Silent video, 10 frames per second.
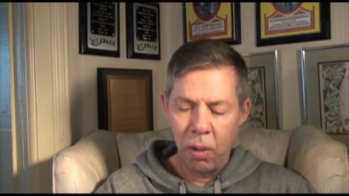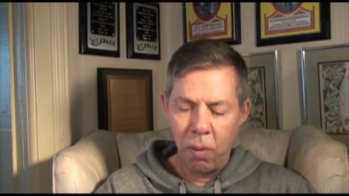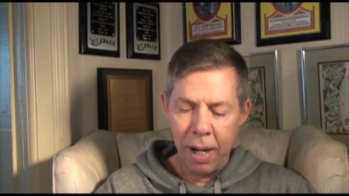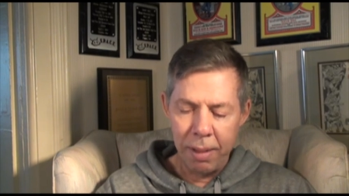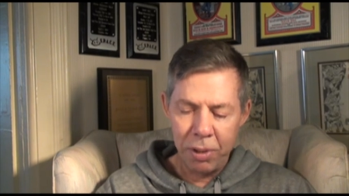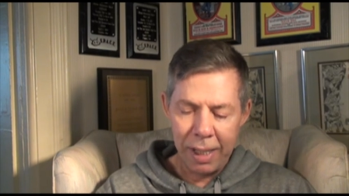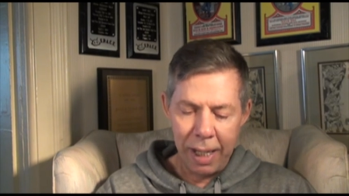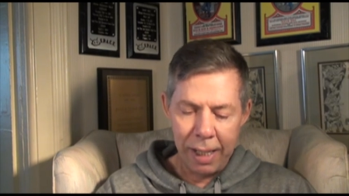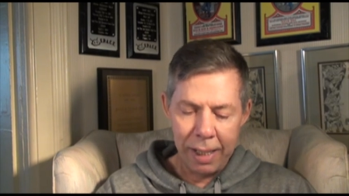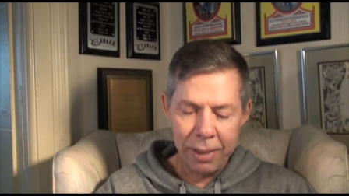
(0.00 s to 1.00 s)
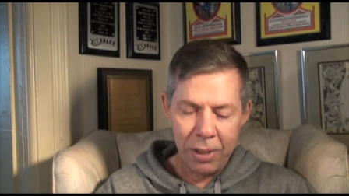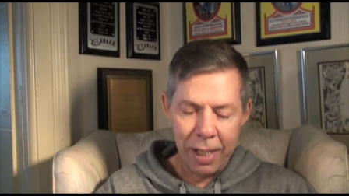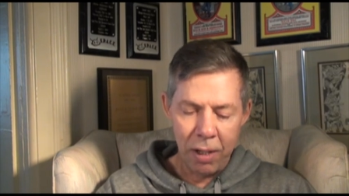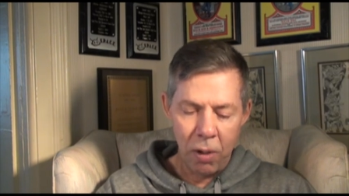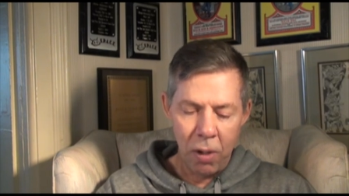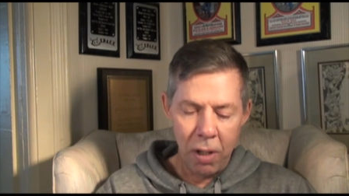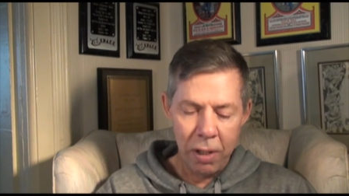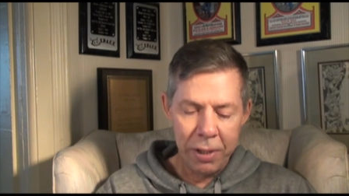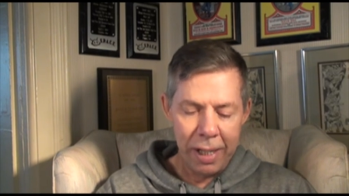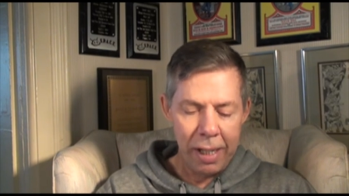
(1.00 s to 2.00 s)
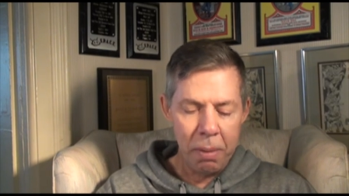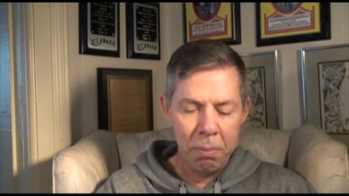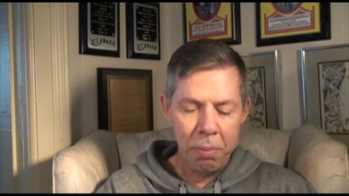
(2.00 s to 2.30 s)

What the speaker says: What I'm saying is that all the